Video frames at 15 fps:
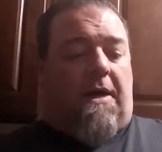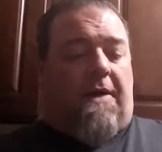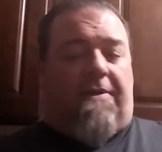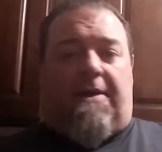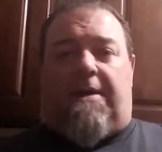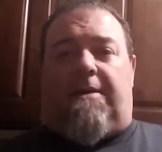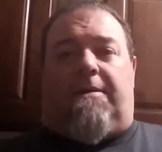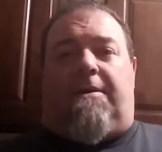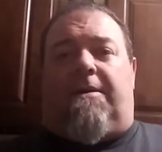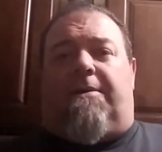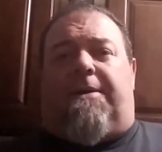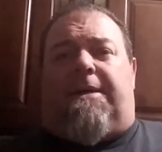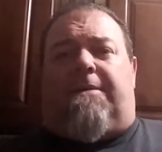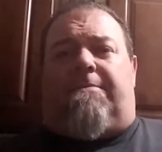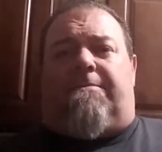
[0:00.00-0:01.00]
I thought, you know
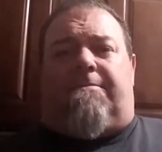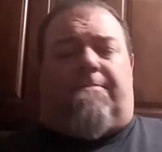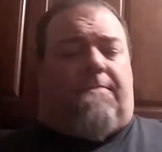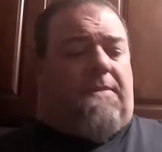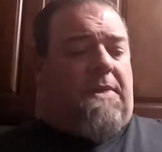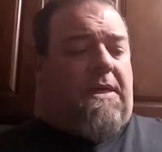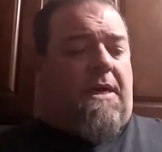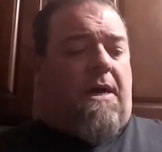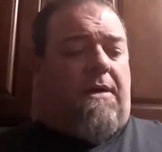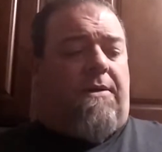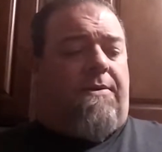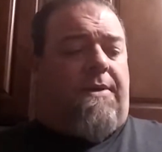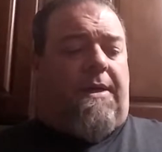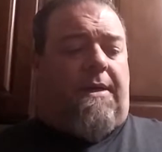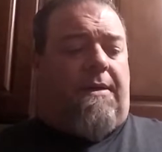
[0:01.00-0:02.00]
what, the
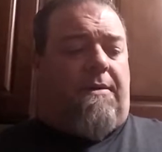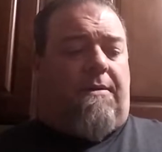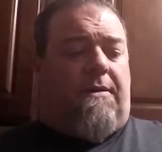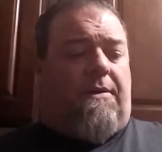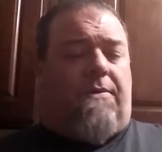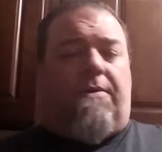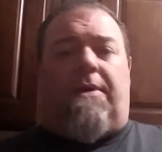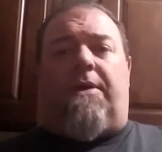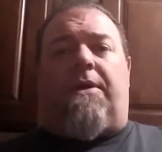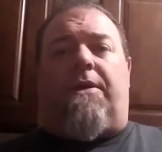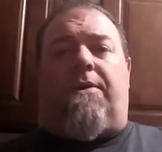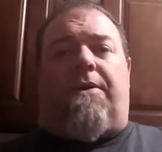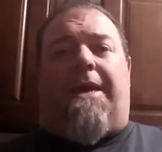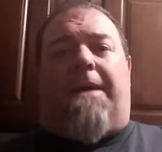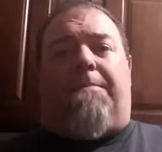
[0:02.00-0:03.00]
continuity, you
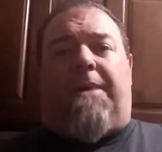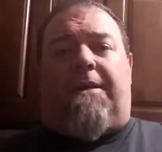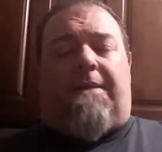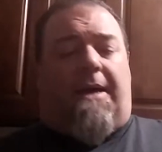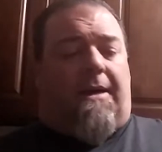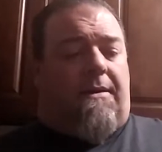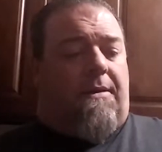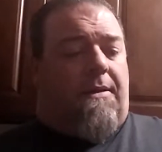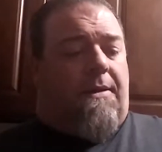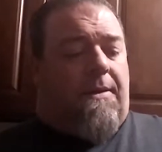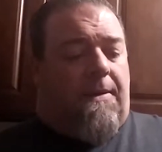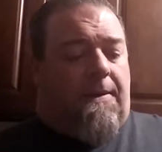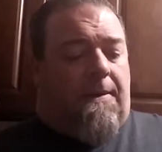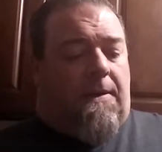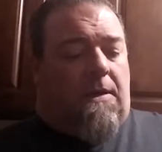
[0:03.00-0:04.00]
can't beat that.
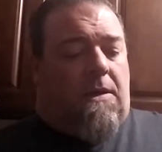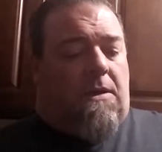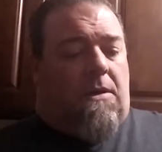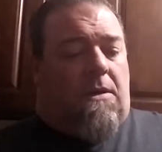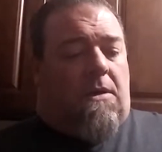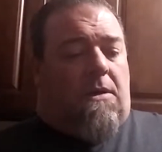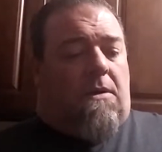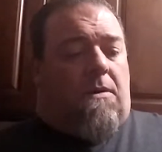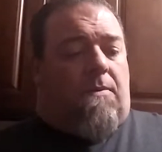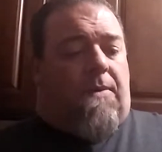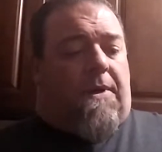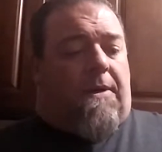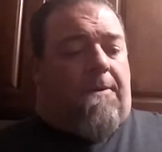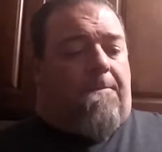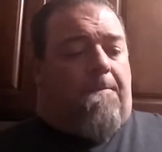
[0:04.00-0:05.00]

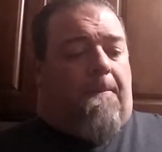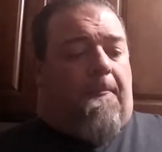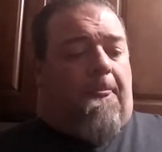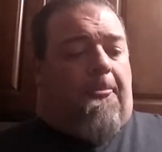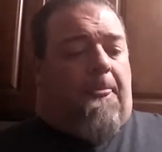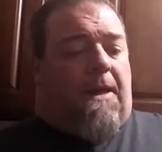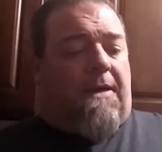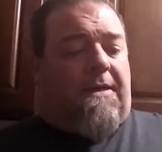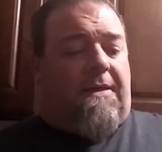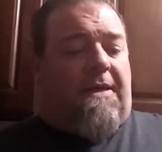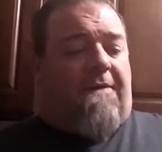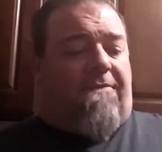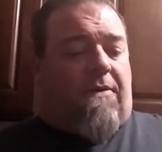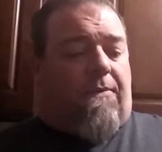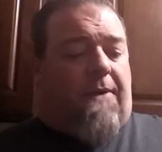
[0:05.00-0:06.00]
Well, I did
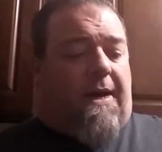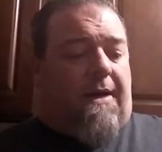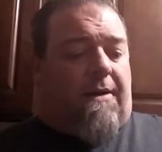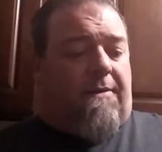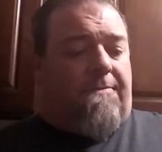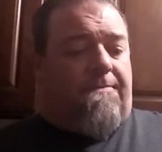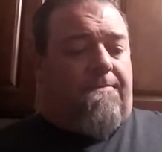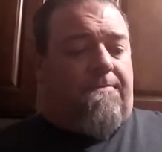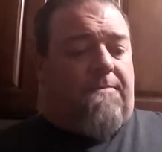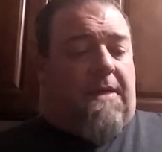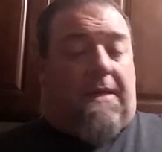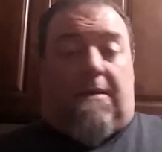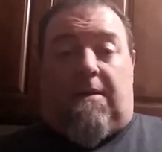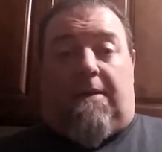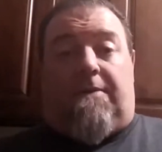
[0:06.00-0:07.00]
that for a while,
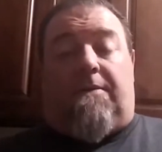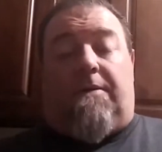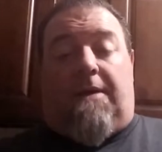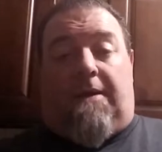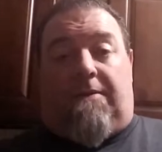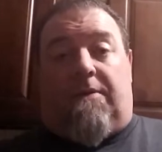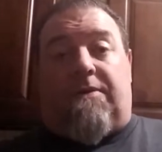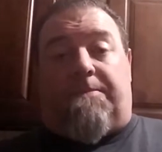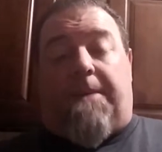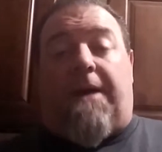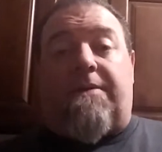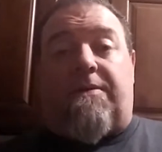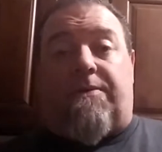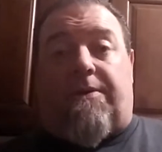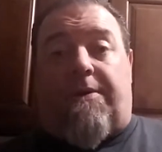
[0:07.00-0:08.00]
and those
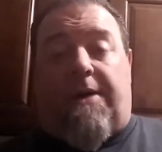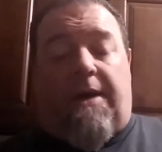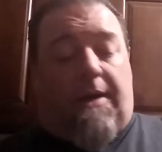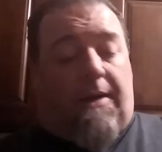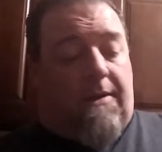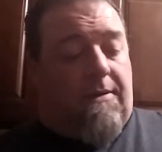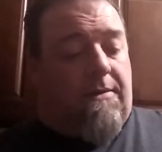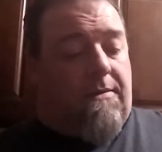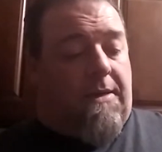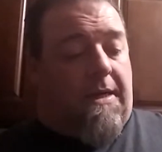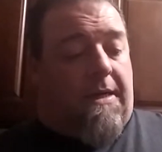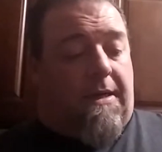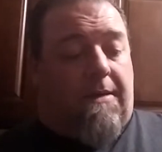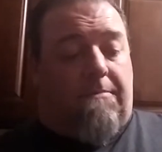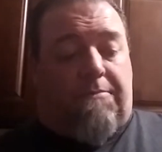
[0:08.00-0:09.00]
boxes were great,
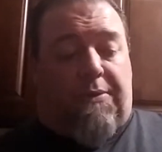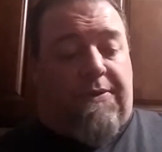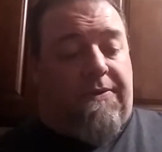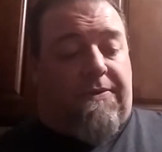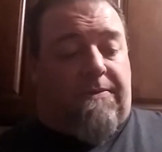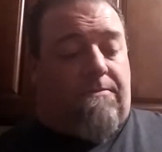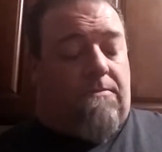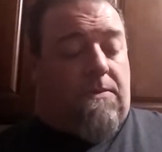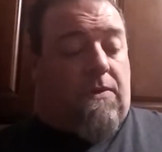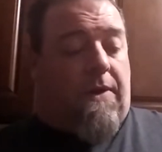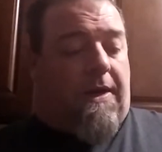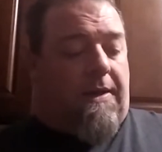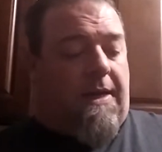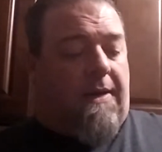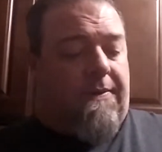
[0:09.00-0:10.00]
produced
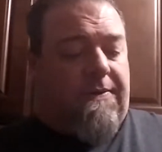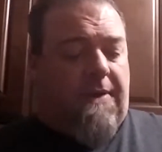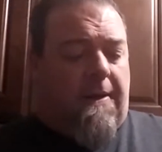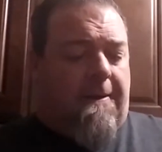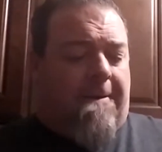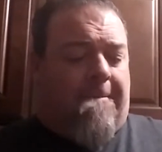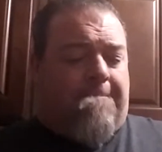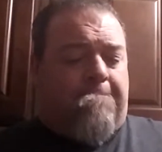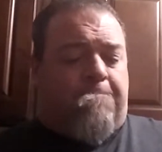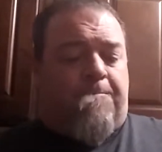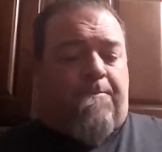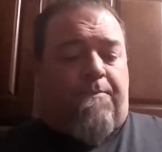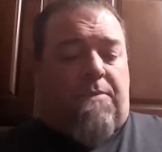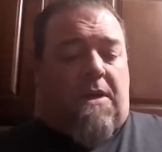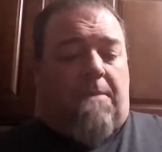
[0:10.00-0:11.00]
great clouds.
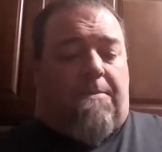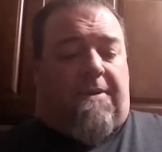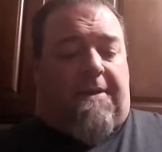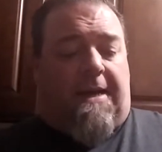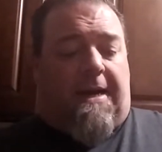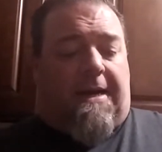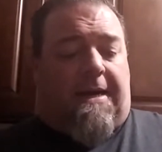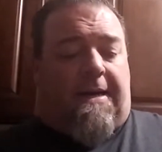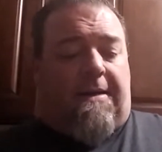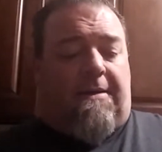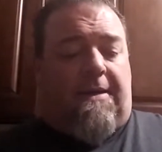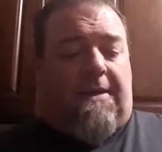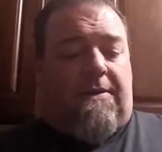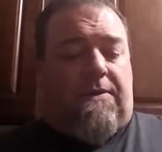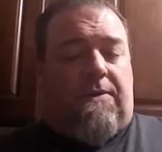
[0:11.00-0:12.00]
But then I got
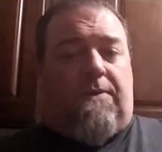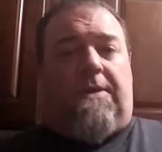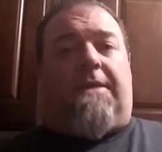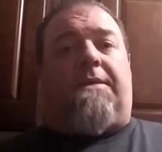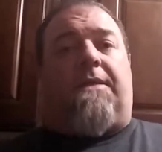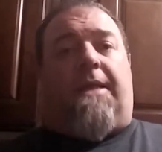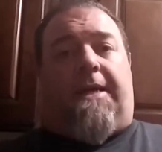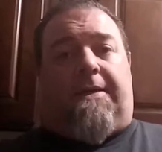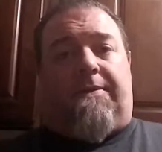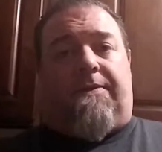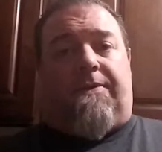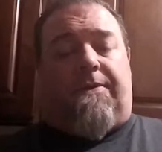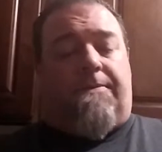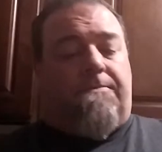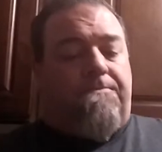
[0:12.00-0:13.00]
into the
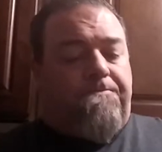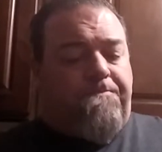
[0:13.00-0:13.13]
sleds,